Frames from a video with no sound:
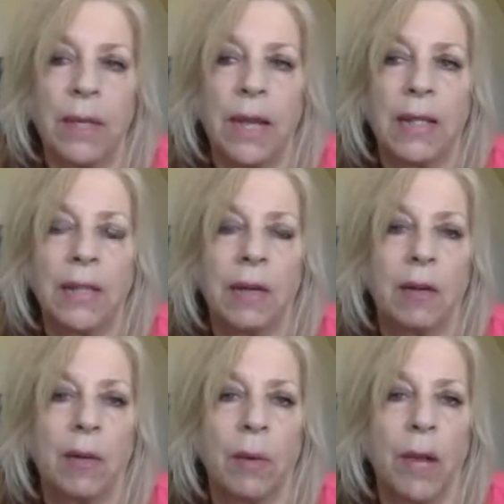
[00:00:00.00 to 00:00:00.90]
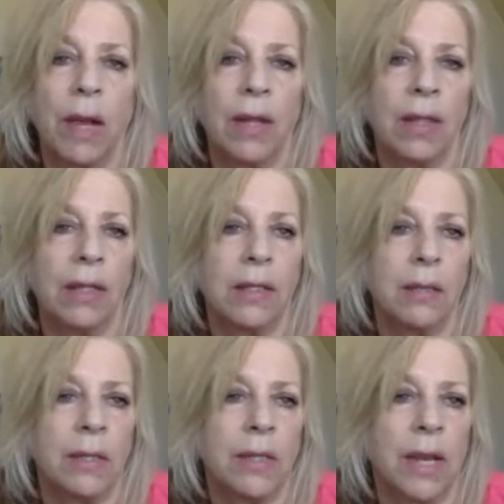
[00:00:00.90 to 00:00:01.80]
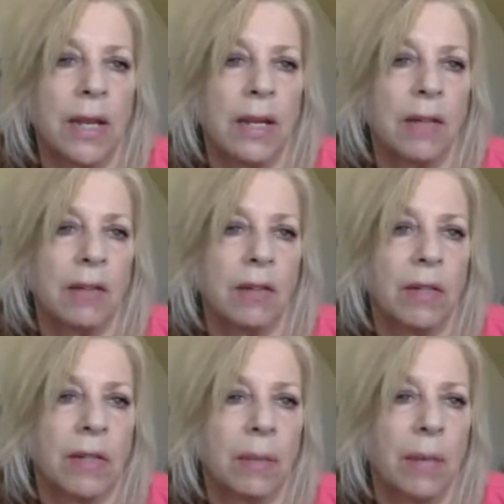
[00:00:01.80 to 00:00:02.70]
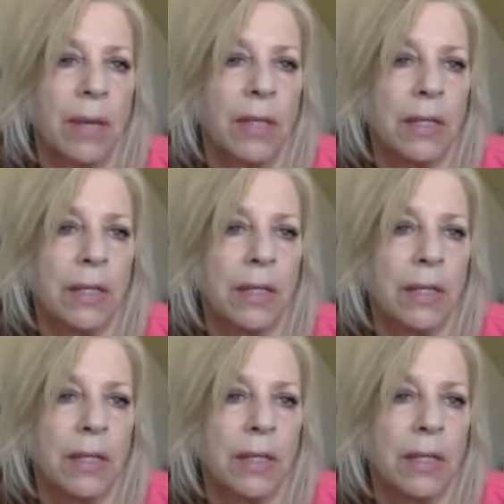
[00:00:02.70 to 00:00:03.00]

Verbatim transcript: I don't know what kind of things he was taking, certainly, but.